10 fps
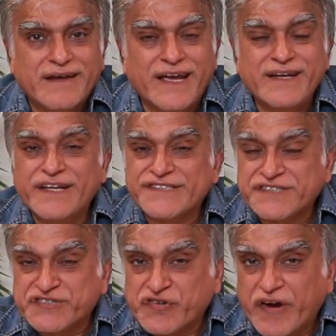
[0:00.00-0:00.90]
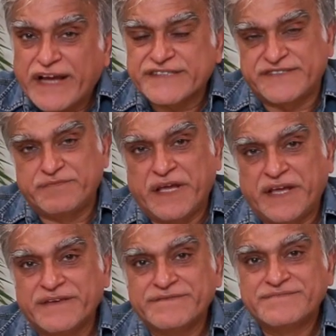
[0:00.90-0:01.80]
It distracts me.
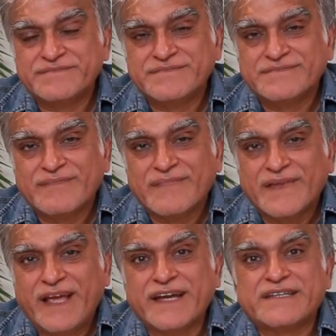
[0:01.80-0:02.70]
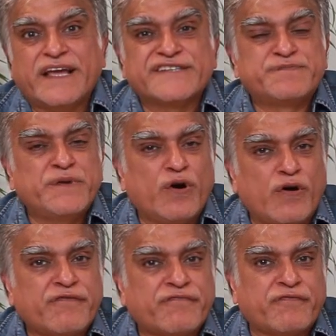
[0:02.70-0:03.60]
It takes me
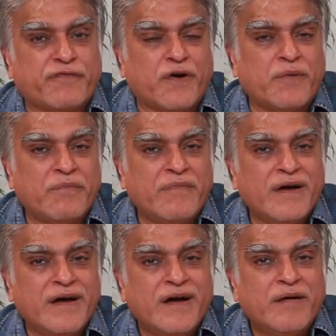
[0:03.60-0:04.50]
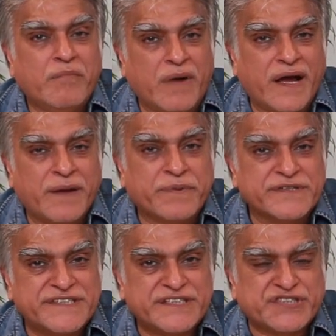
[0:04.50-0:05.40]
off from my
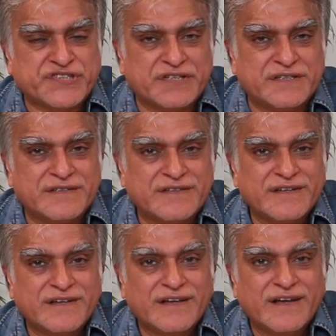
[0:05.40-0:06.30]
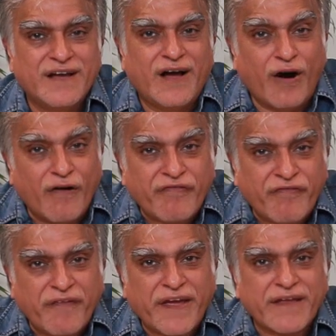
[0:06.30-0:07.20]
position of
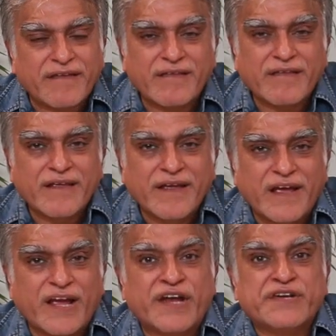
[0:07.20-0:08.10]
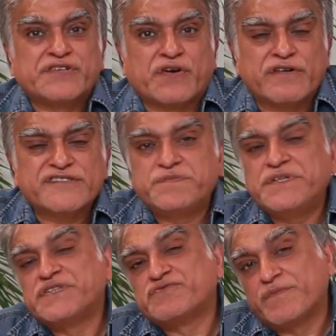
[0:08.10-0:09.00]
faith and draws
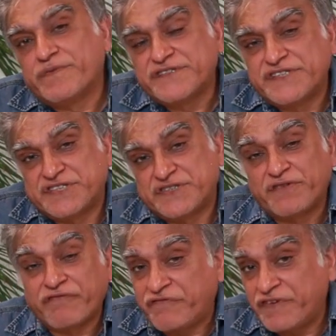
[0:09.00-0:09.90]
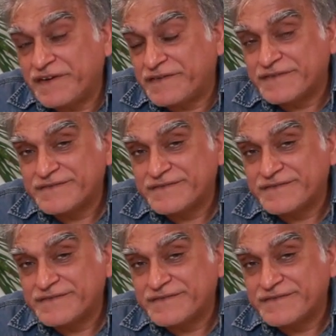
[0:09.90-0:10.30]
me into a position of fear.